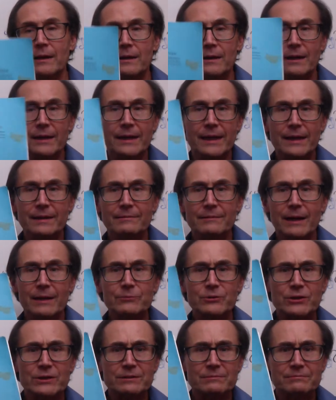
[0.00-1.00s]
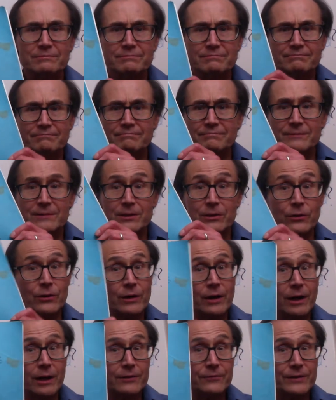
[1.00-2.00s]
again, there are
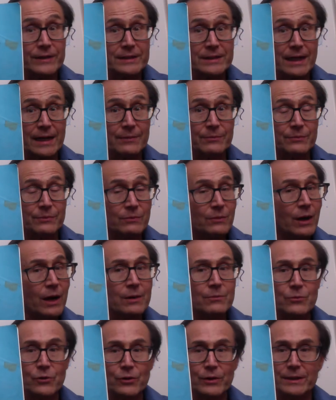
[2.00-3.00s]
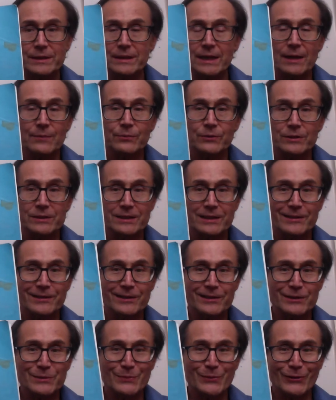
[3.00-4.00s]
a lot more examples in
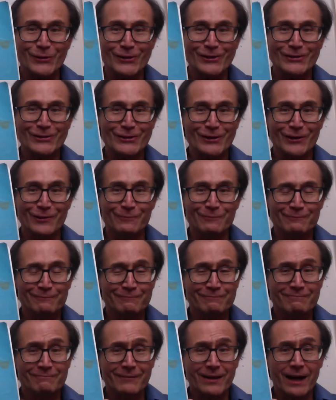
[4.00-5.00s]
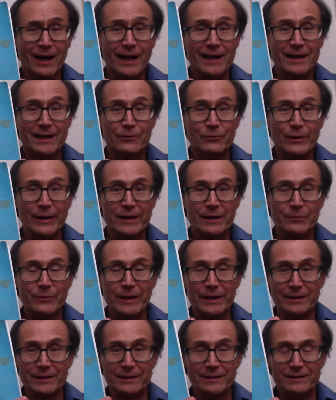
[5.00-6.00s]
this book, so highly recommend
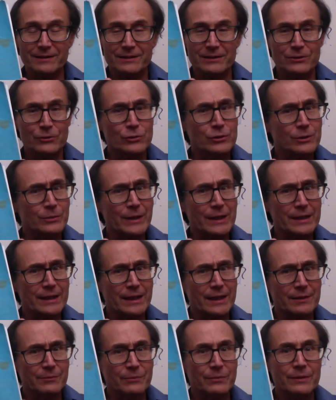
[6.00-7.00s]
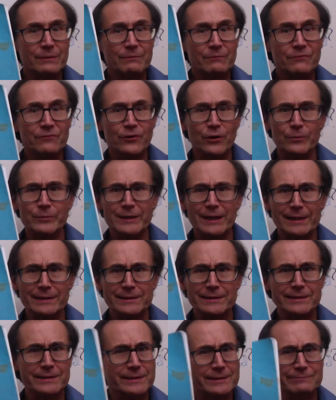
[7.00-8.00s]
it. Google my name, verb
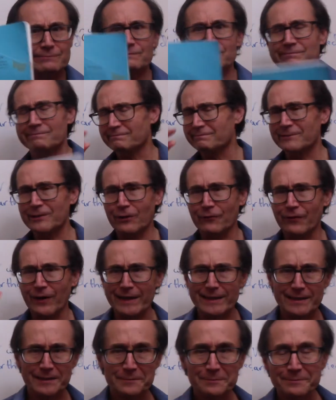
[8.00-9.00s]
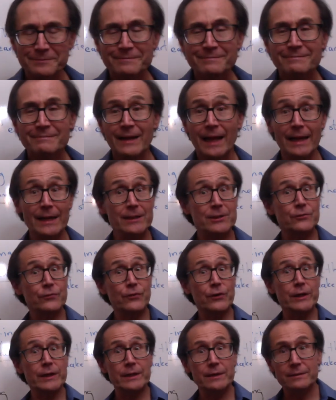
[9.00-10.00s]
tenses, you'll find it. And it's
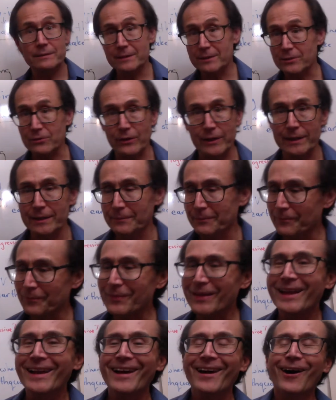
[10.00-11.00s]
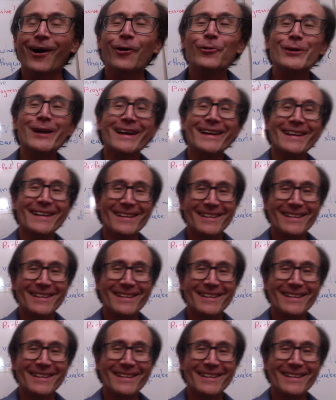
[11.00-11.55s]
free, it's great. Okay,